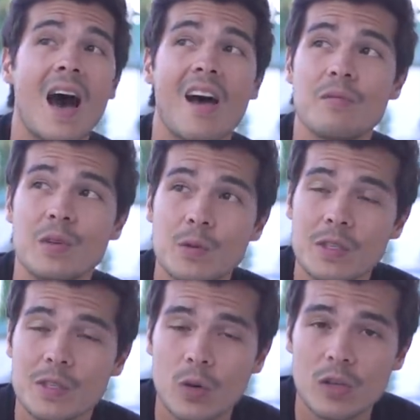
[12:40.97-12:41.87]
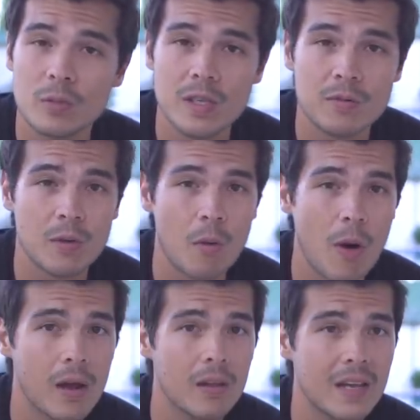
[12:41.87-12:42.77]
I've been using Squarespace for a
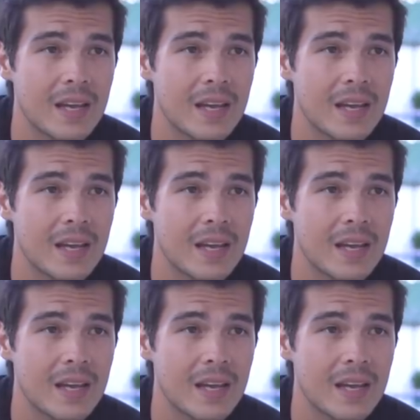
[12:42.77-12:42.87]
while,